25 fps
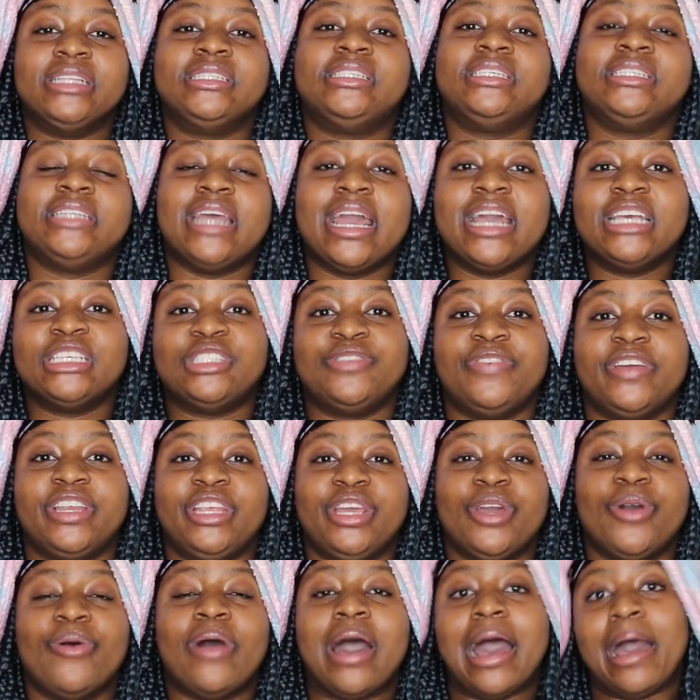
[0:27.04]
In today's
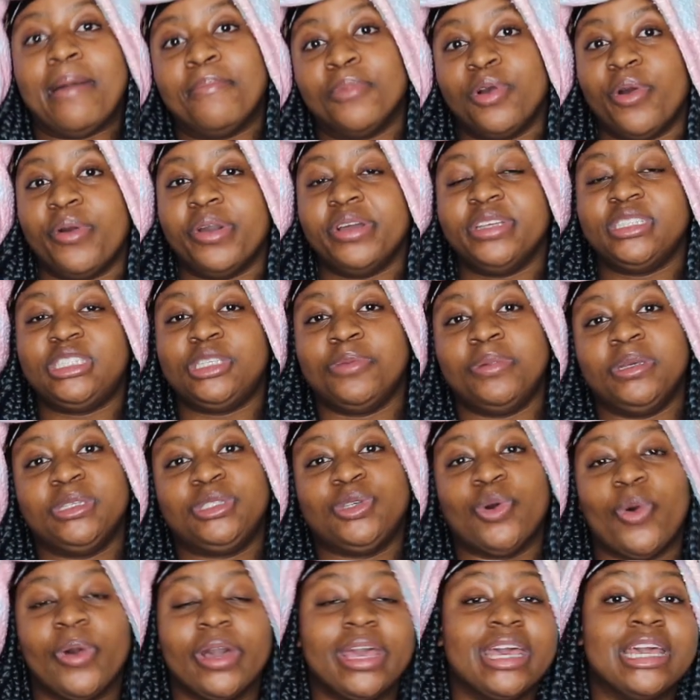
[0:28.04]
video, I'm going to
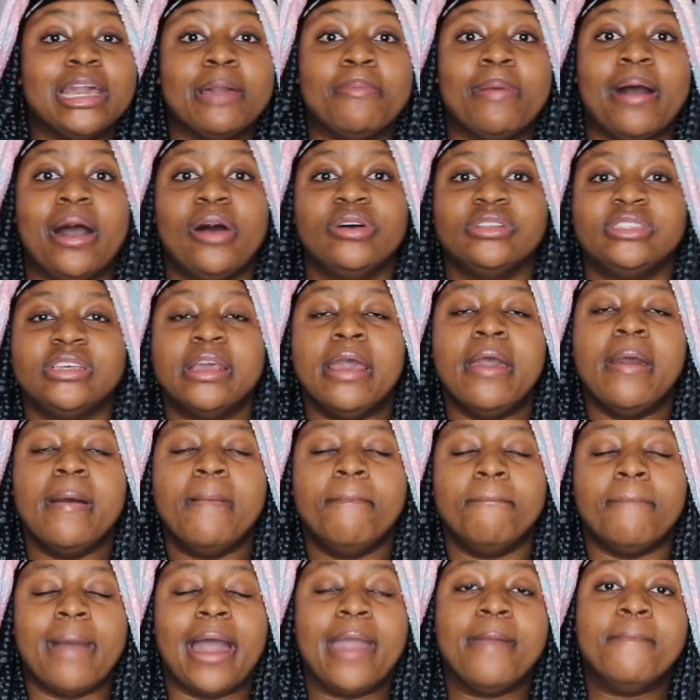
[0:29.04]
be talking about
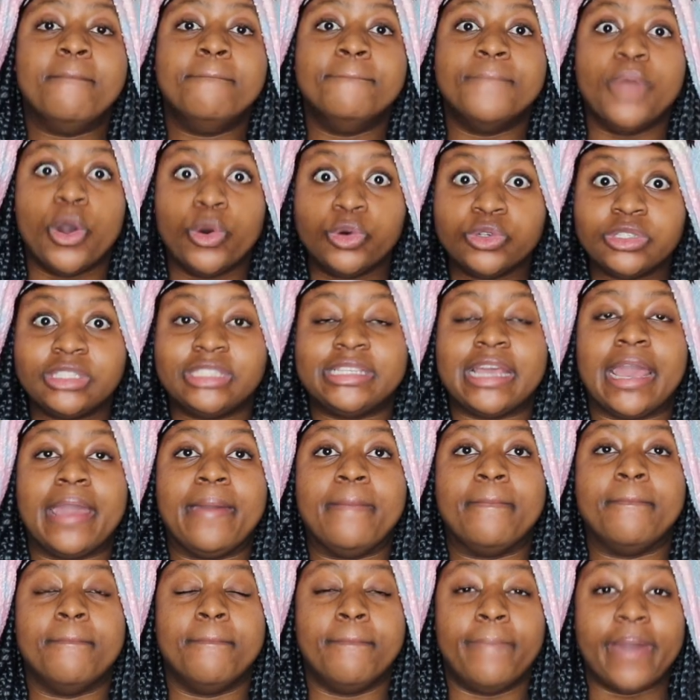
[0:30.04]
my most
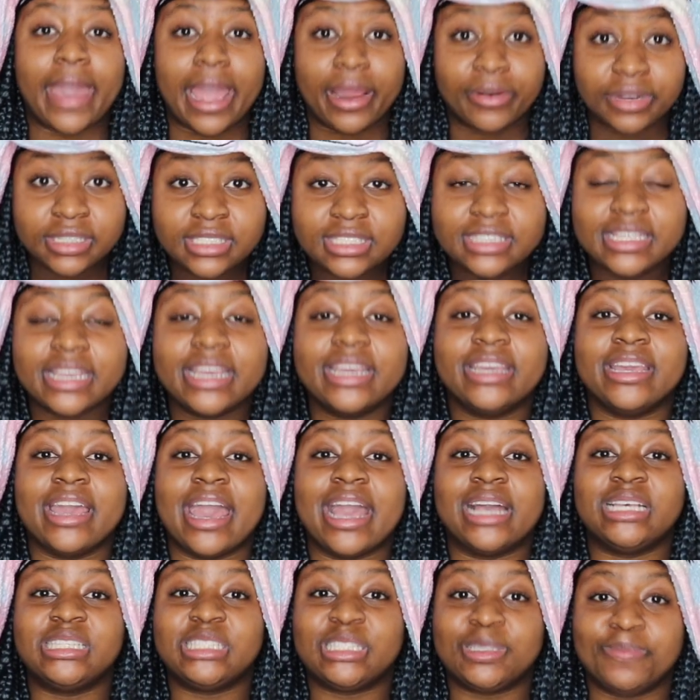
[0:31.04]
embarrassing
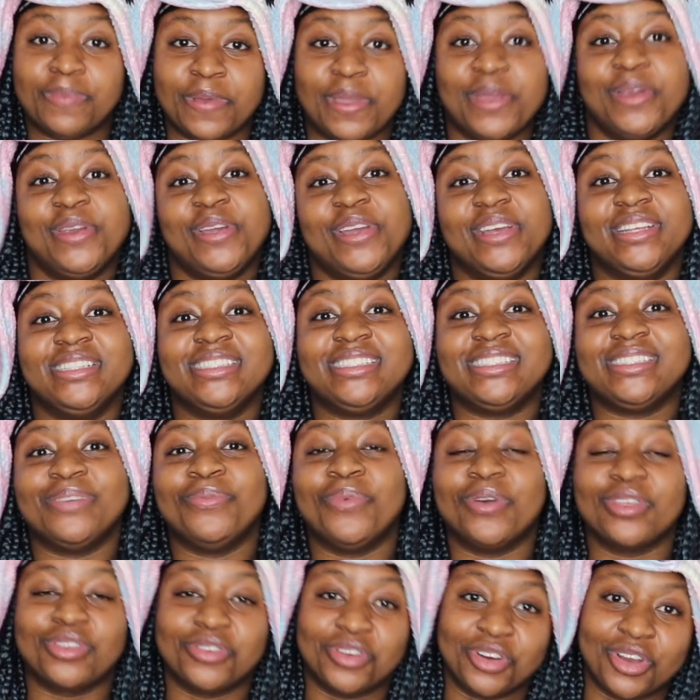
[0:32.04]
experience
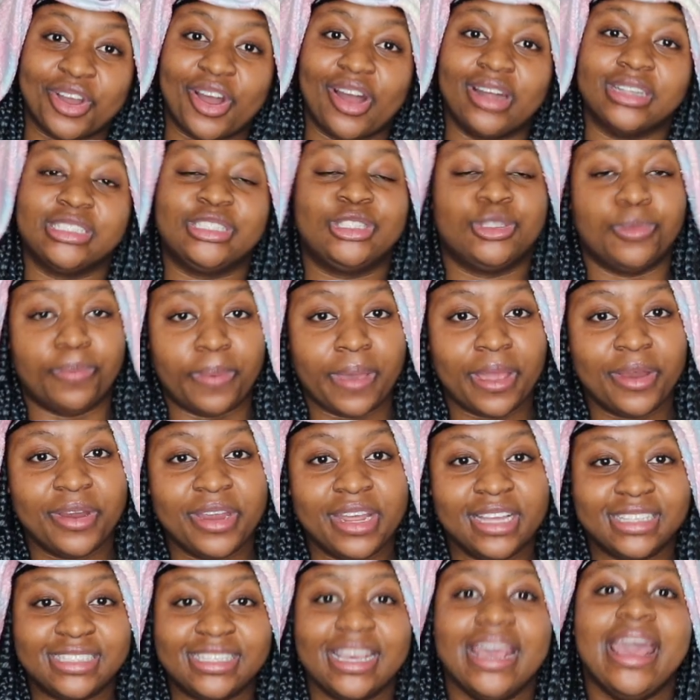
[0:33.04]
with regards to
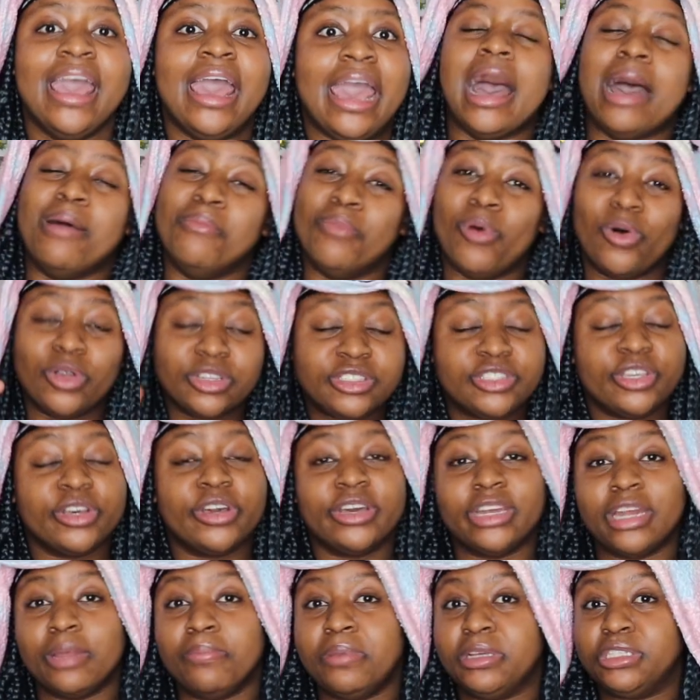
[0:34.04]
periods. I'm
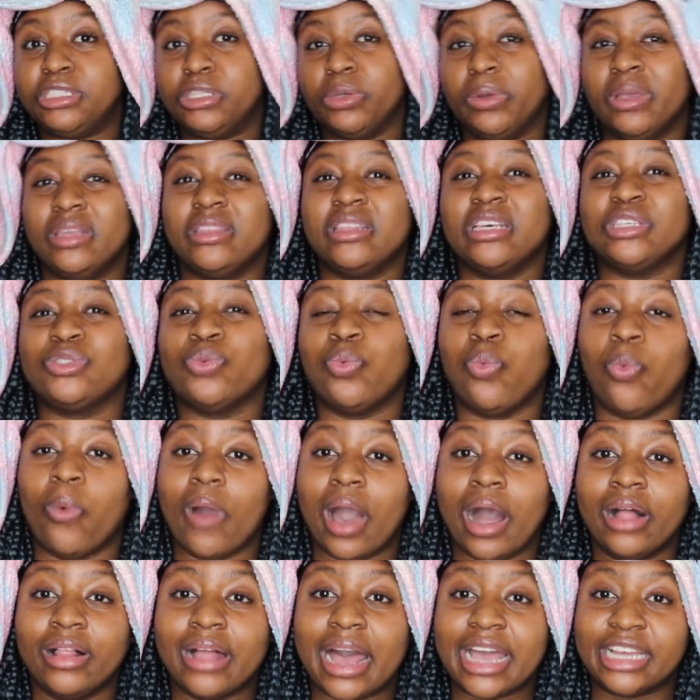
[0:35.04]
also going to be doing this
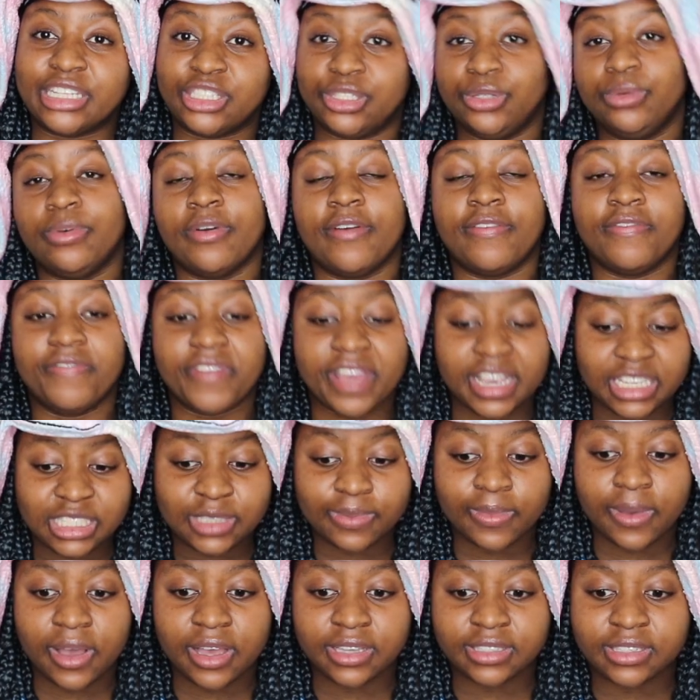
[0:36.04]
while I do a
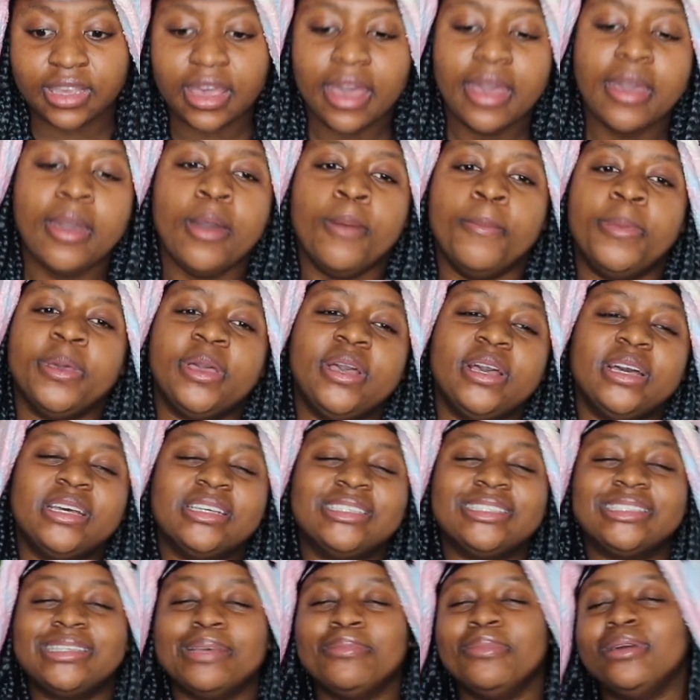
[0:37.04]
face mask
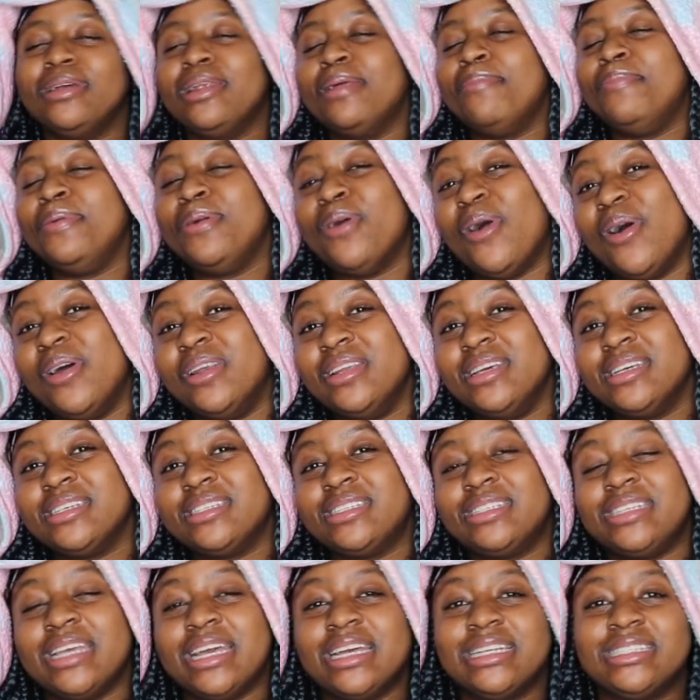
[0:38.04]
because I'm going to be
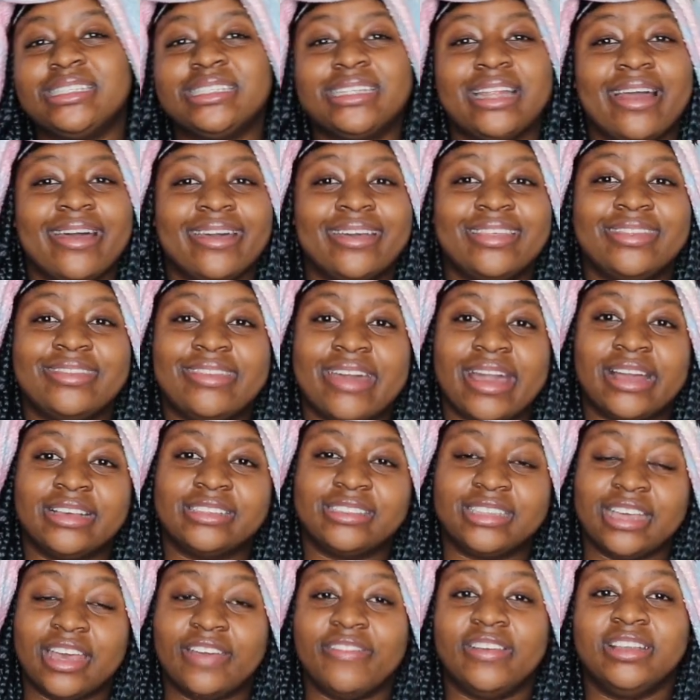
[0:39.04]
honest, it's like
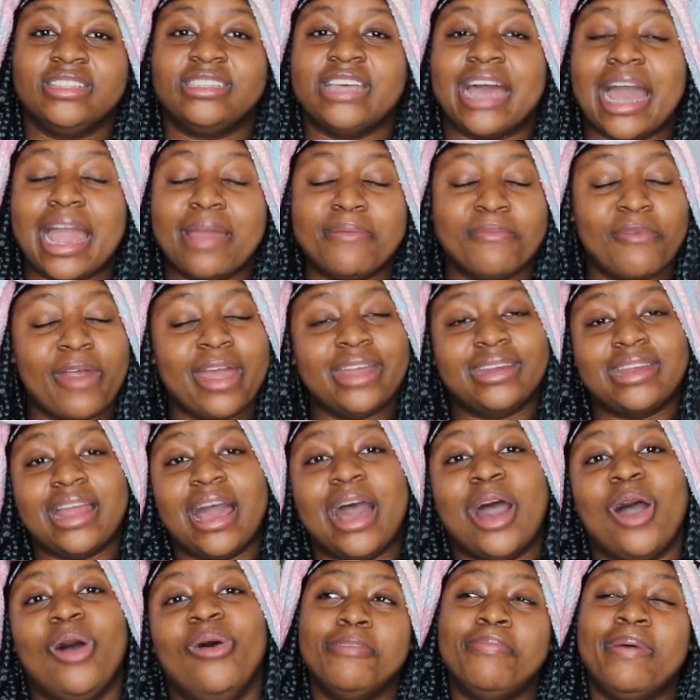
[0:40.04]
Thanksgiving time right
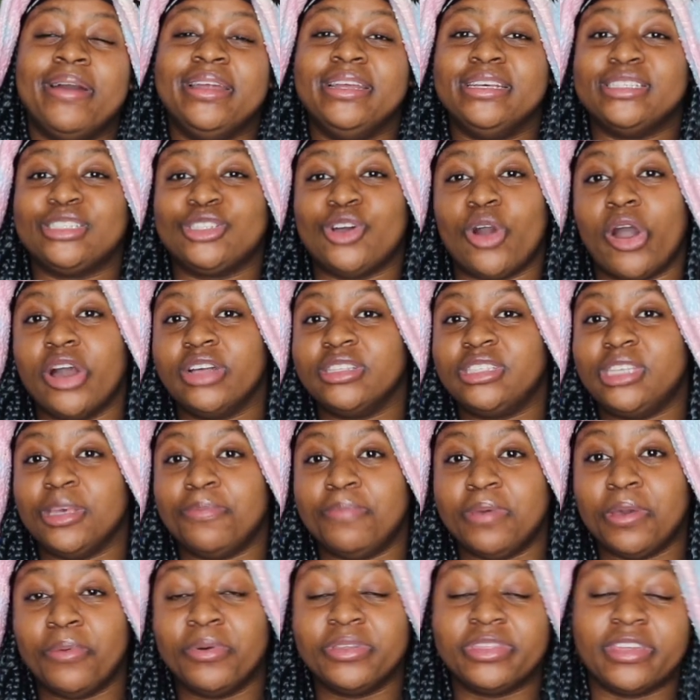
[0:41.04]
now. Everybody's gone
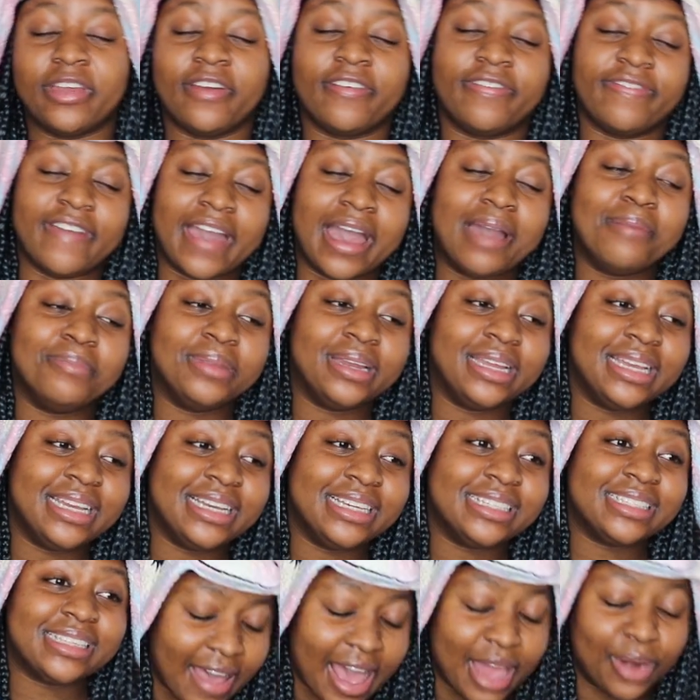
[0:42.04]
to be with their
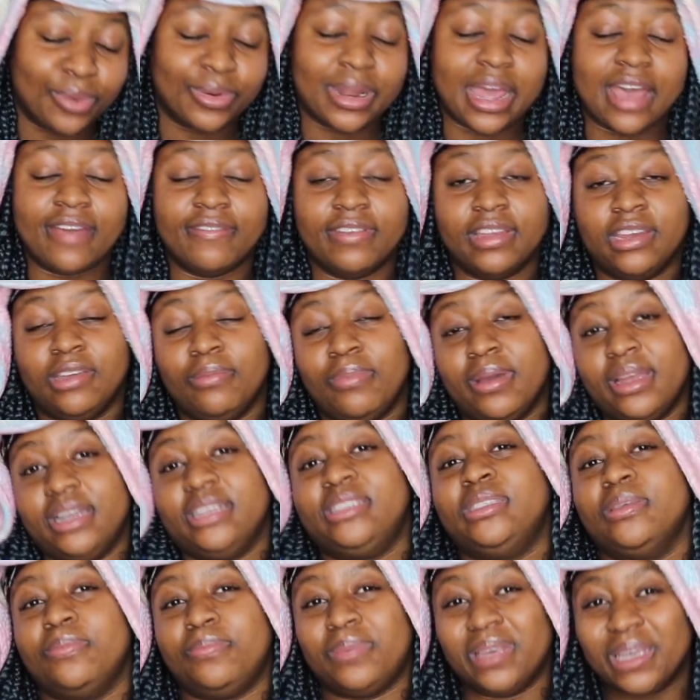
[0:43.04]
families. I don't have
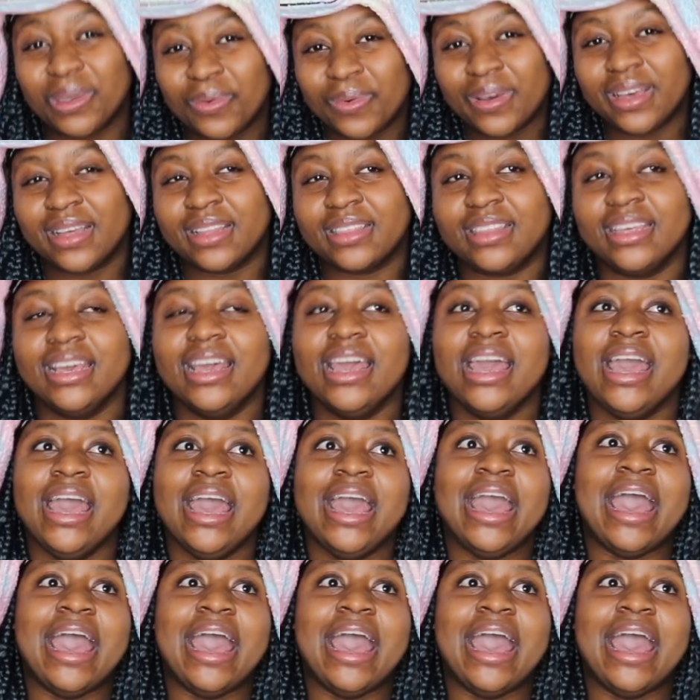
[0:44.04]
anybody to be with.